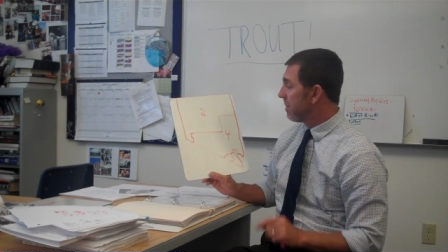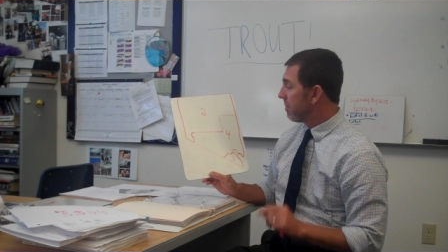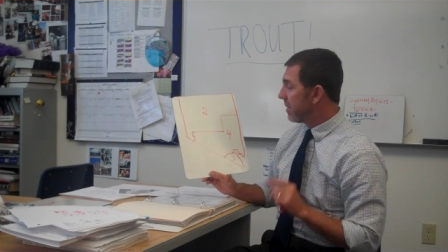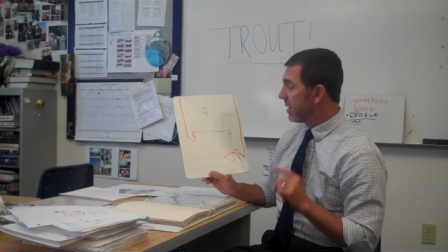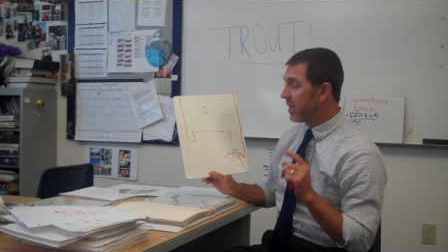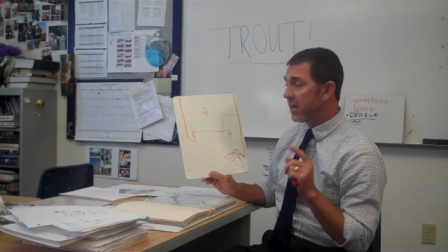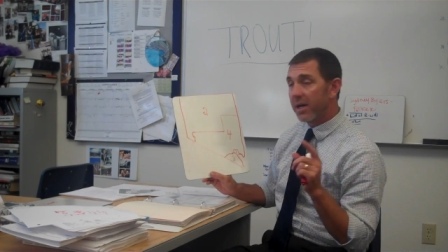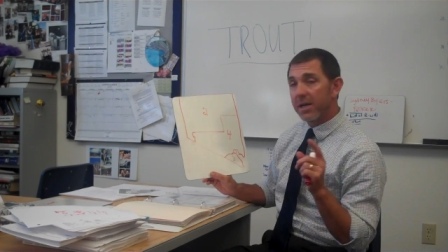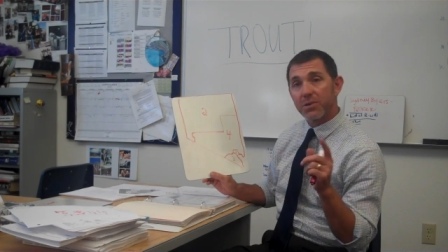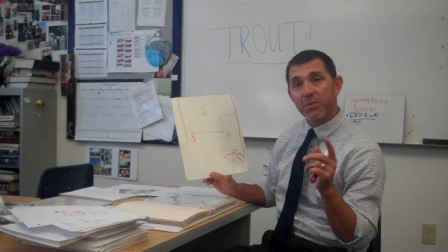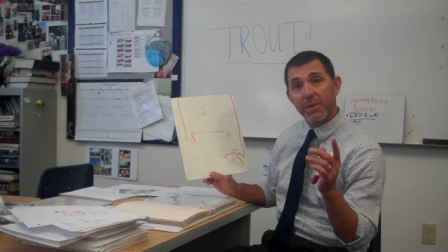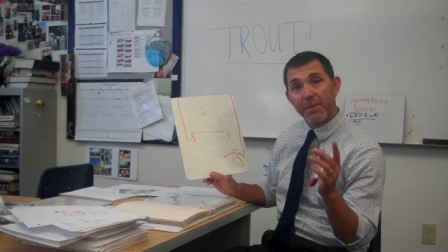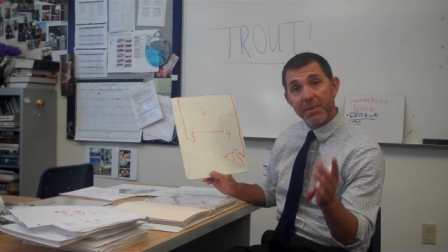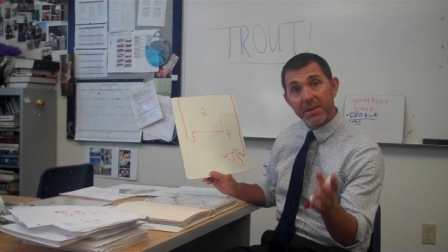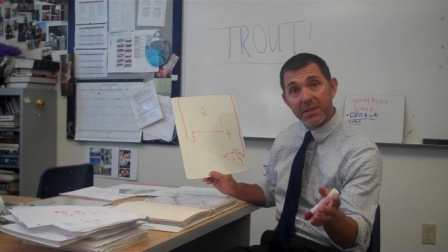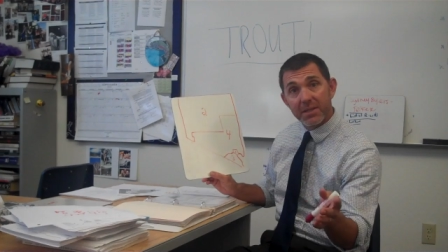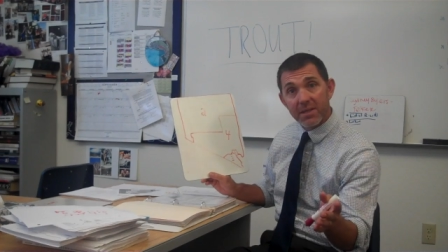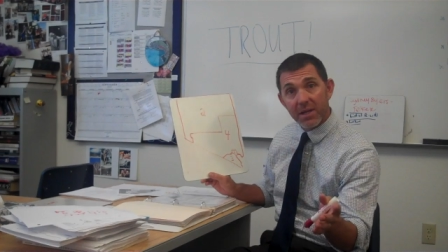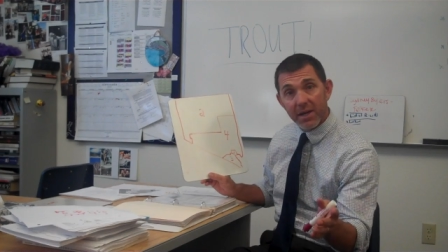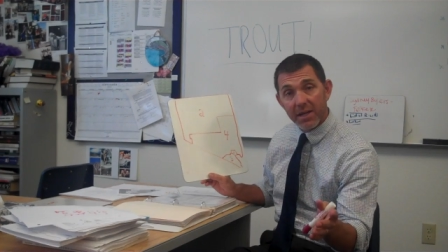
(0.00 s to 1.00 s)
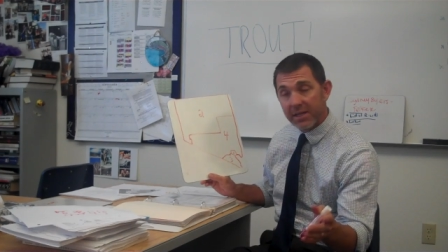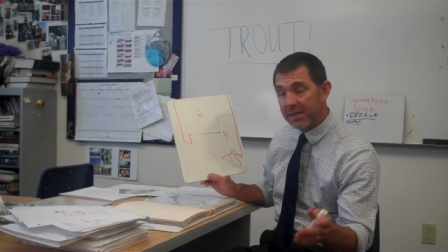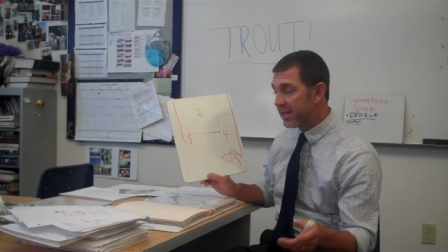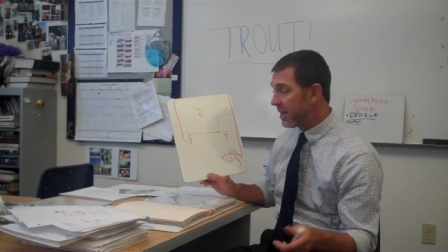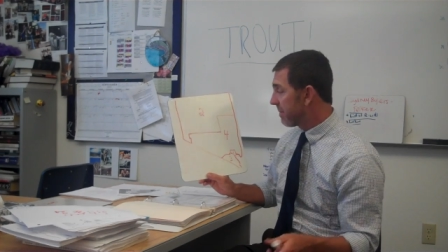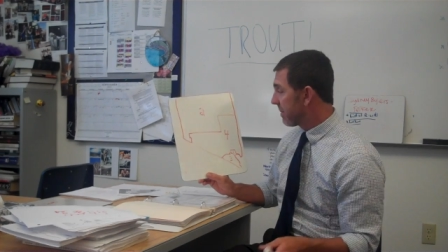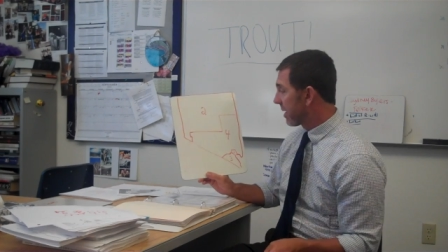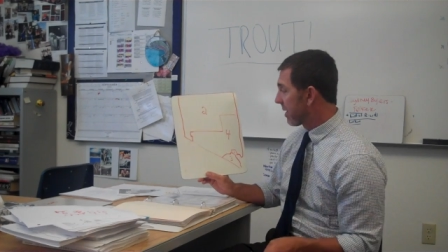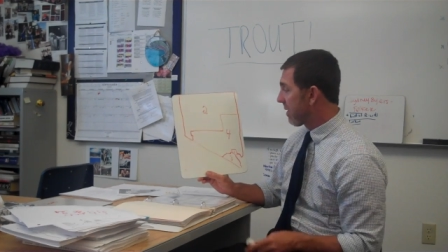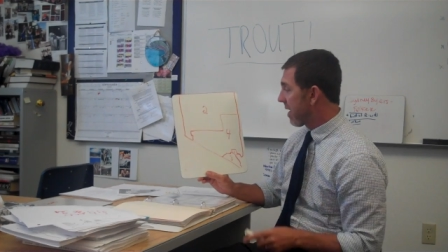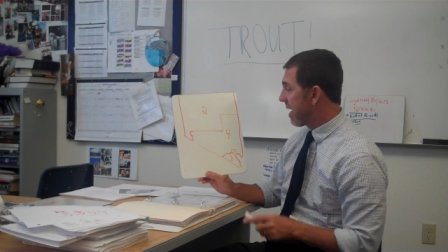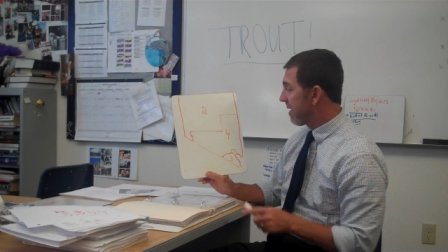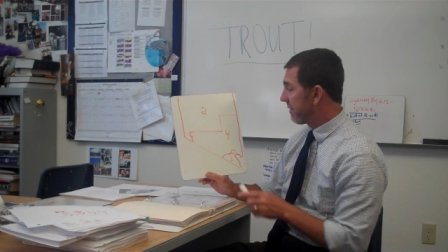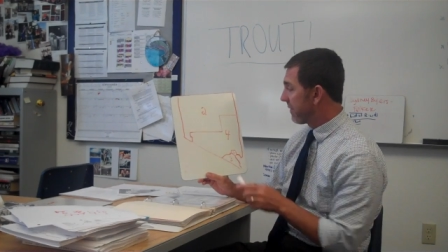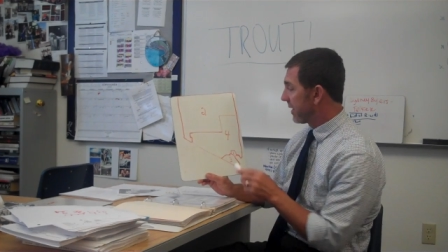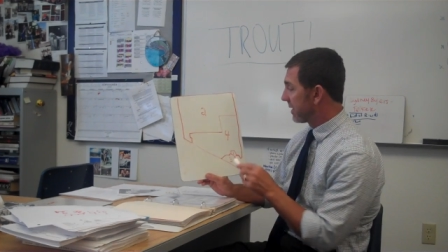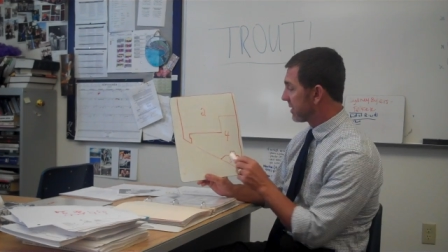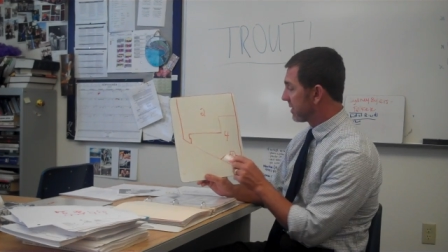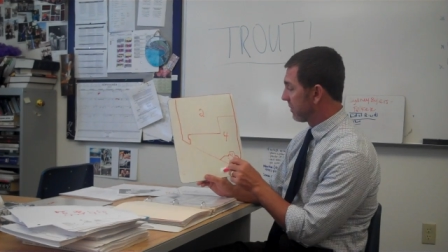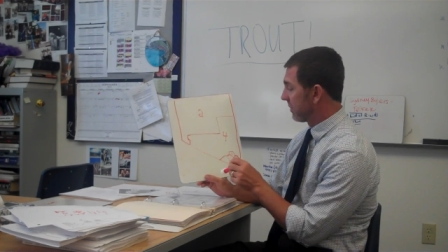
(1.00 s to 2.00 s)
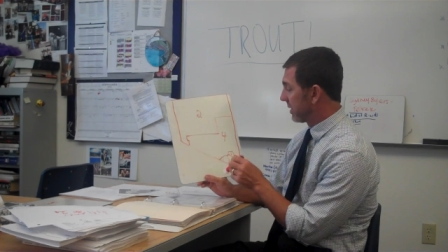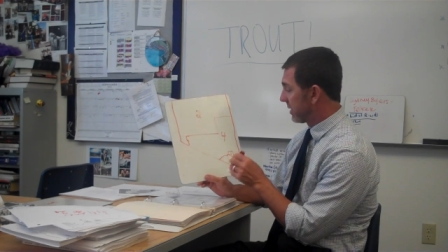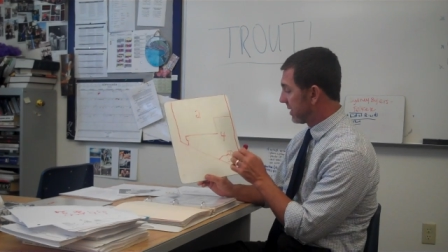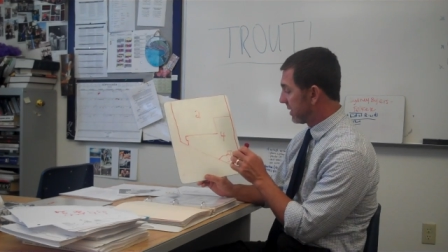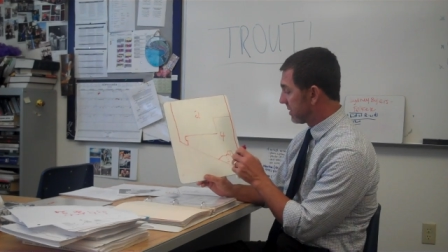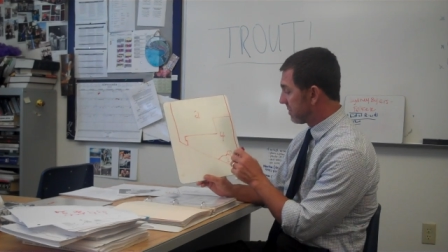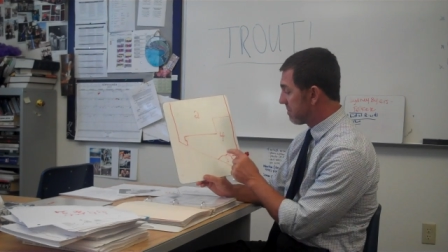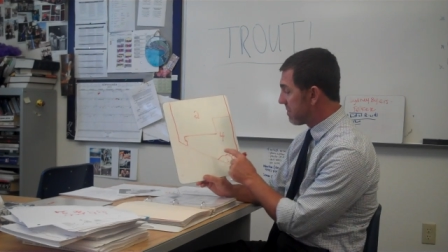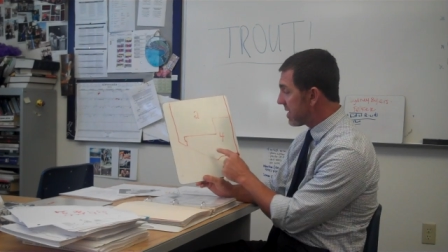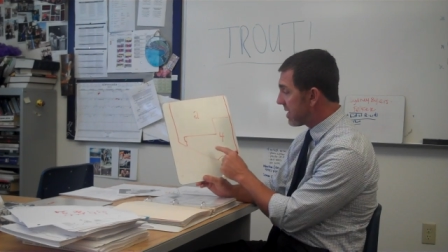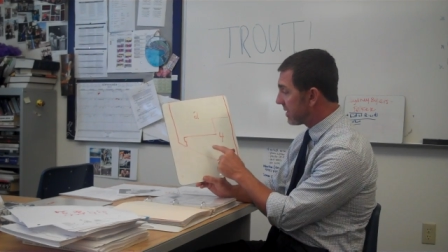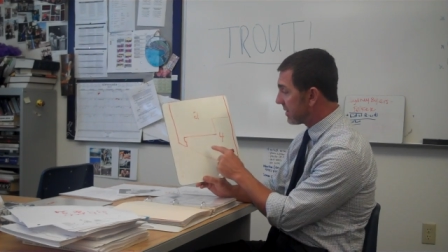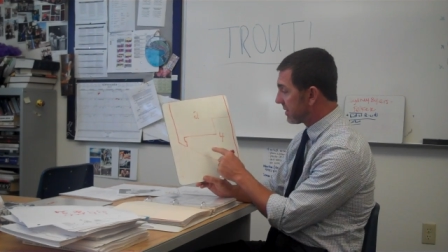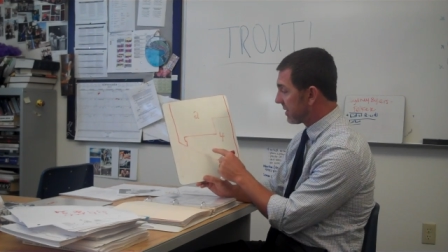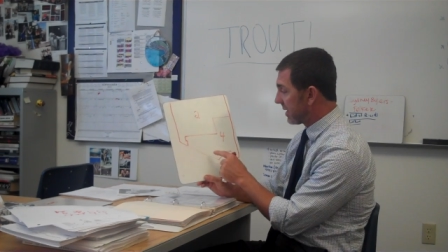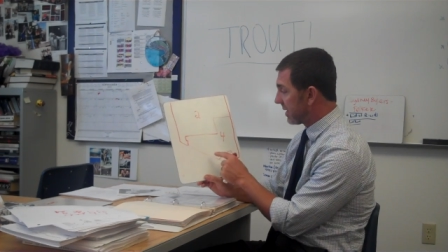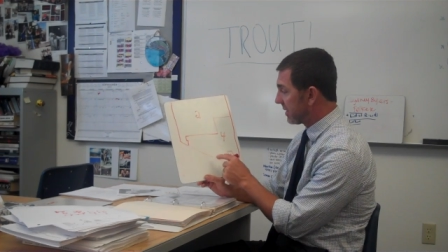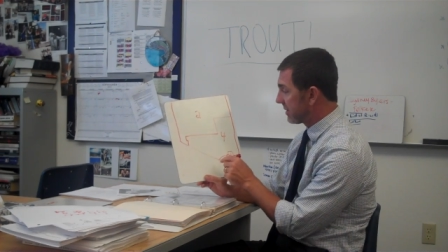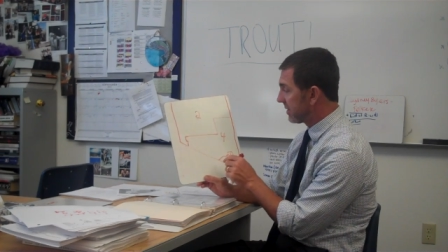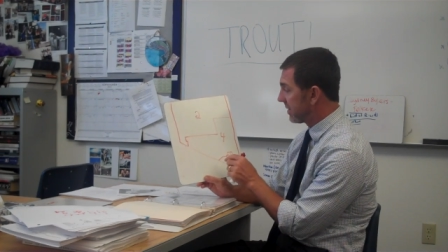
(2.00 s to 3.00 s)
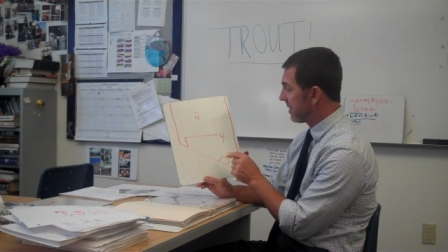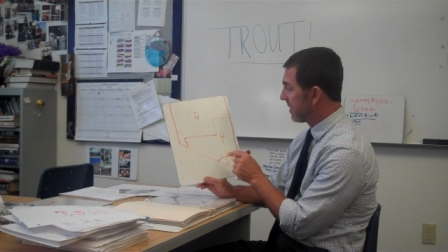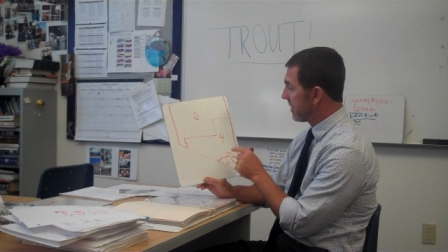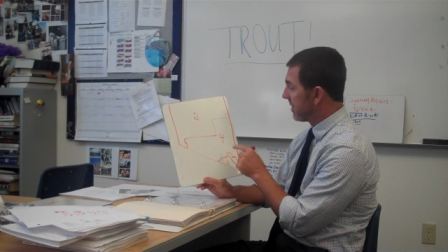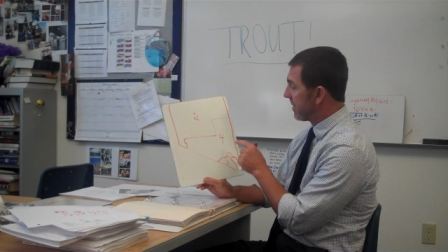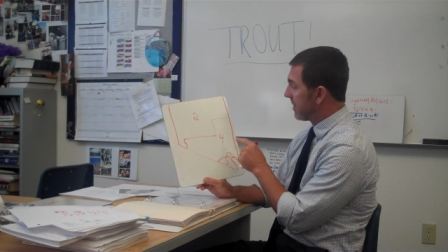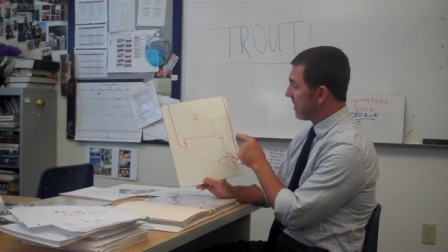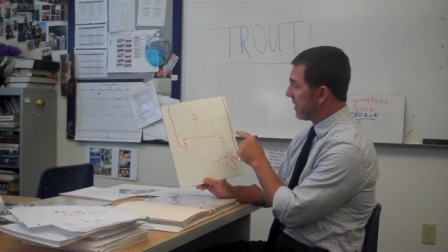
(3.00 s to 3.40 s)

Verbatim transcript: Because we've been studying demographics, and what this means is,